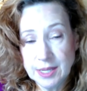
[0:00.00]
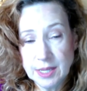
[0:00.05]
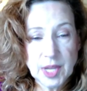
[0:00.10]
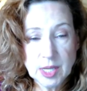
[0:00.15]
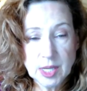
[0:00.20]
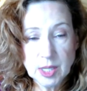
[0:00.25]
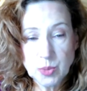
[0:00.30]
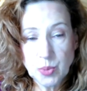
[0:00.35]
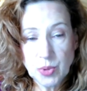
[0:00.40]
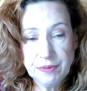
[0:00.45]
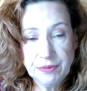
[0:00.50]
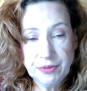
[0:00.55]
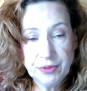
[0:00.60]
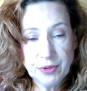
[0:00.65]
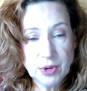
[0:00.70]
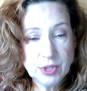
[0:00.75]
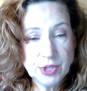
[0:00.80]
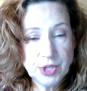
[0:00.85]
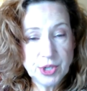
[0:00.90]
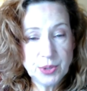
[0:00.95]
is
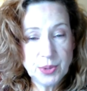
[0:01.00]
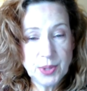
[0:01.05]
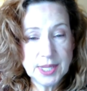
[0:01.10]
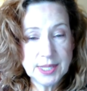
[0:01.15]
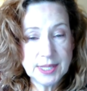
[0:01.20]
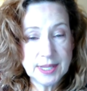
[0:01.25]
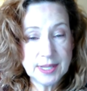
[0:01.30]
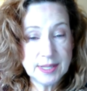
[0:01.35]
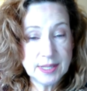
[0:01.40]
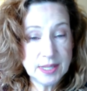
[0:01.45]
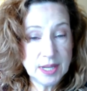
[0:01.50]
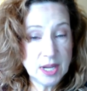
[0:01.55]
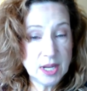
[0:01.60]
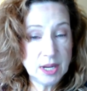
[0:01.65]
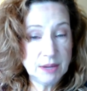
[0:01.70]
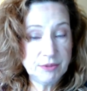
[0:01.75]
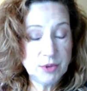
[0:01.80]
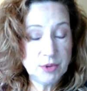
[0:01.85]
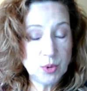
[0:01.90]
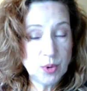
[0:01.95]
referred to as the
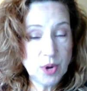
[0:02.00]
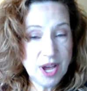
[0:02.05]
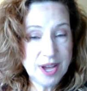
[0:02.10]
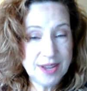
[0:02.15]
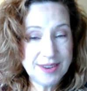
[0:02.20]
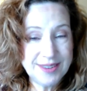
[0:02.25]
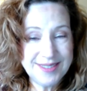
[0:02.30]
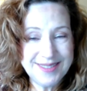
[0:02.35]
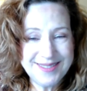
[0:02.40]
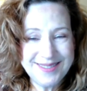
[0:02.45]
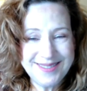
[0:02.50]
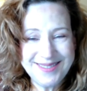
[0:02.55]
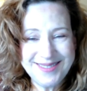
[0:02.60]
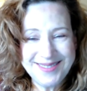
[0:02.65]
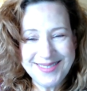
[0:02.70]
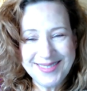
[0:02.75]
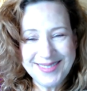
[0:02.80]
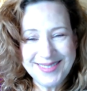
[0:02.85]
son of Neurontin.